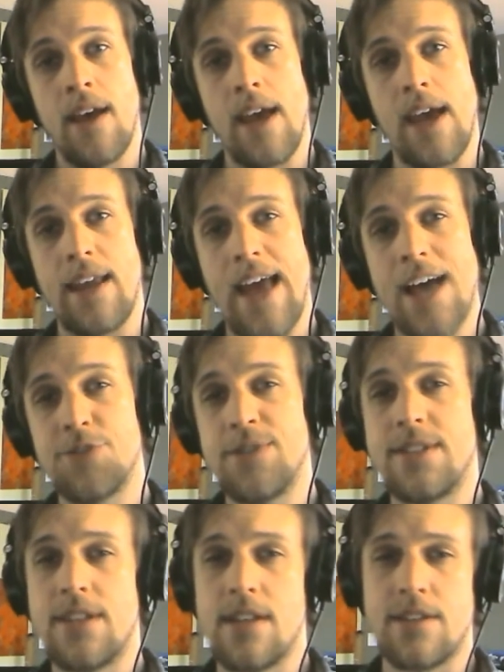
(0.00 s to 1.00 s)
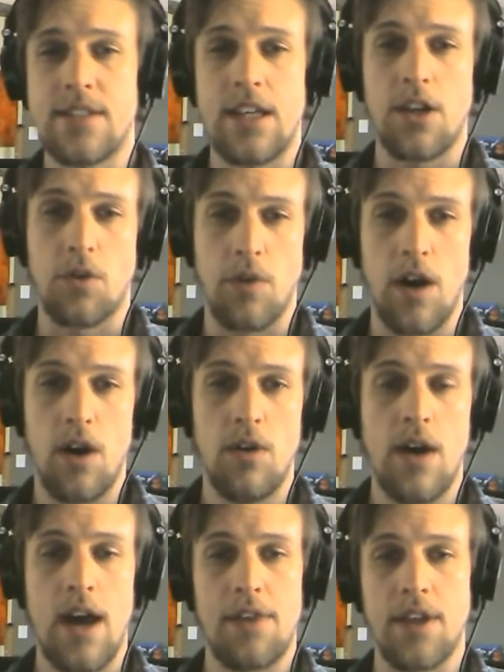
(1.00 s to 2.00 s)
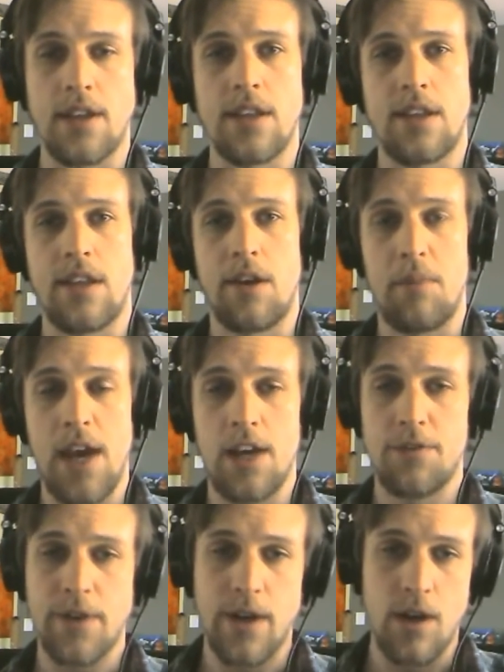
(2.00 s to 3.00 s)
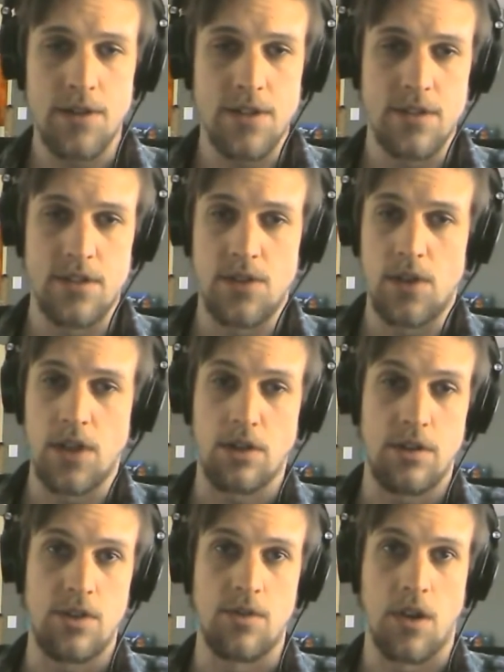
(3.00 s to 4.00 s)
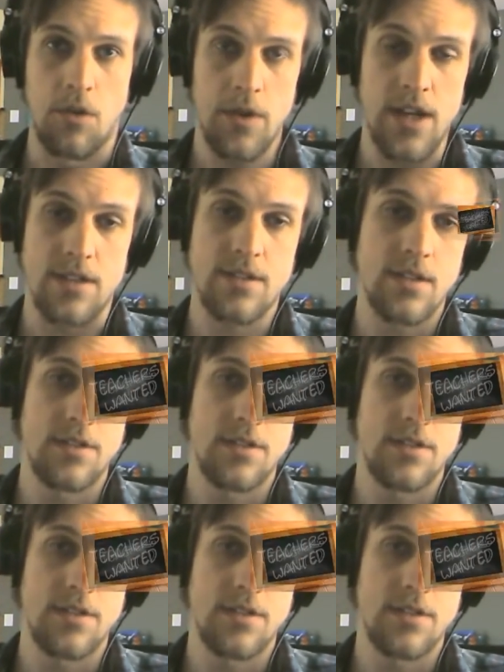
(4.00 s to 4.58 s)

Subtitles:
And as we see the scene grow, I think that the demand for coaches is only going to increase.